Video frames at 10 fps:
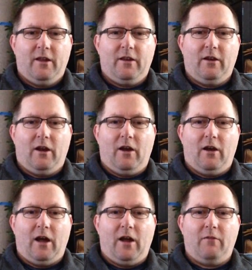
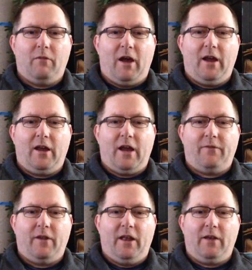I
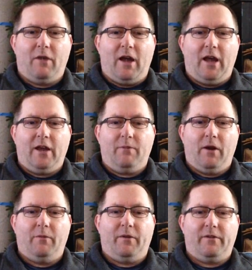feel like my
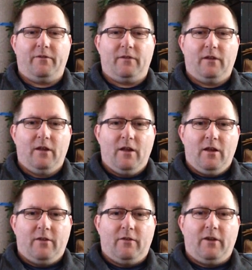purpose
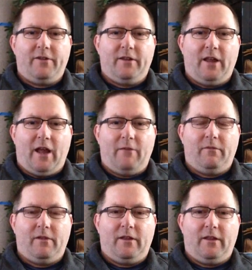the rest of the time
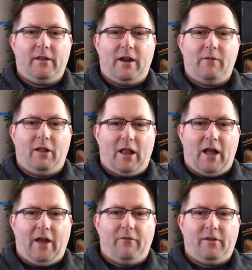that I'm
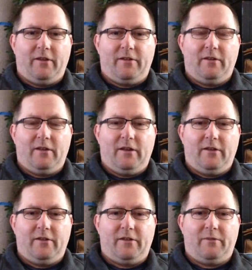alive
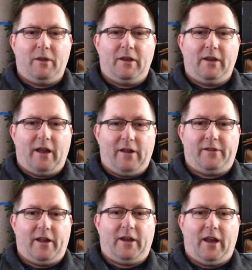is to speak against
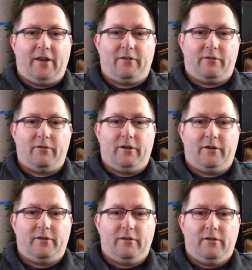psychiatric
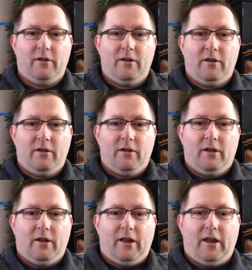drugs.
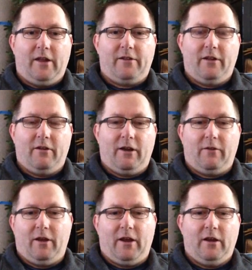And so
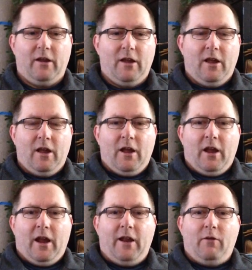anyway,
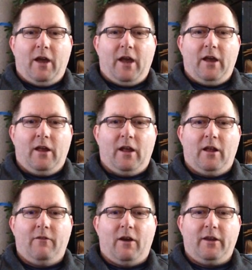I
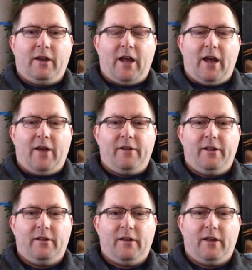love all you guys.
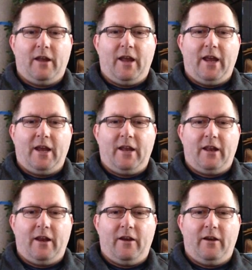Hang in
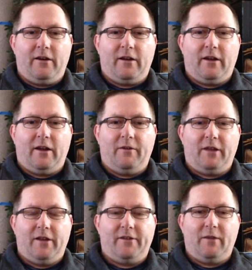there. It
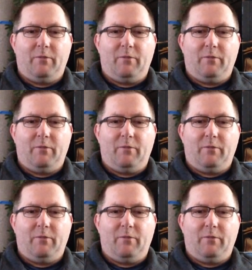does get